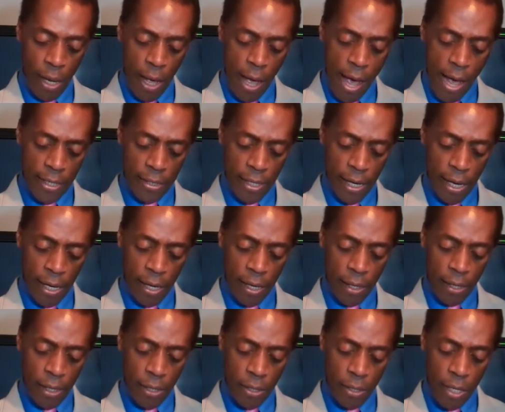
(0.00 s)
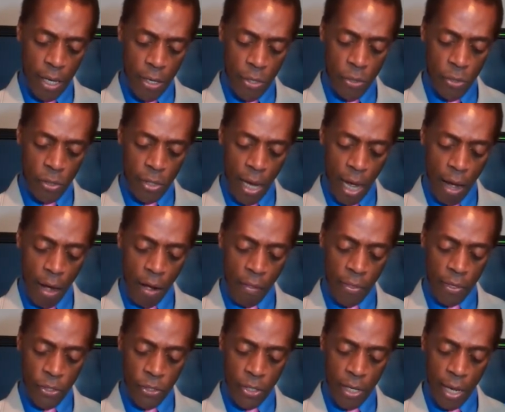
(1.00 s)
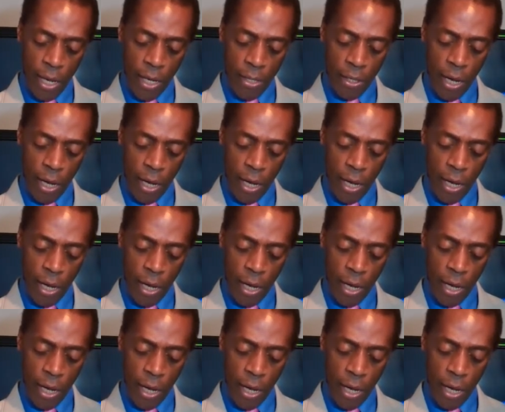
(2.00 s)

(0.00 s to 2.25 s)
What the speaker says: As I continued down the stairs,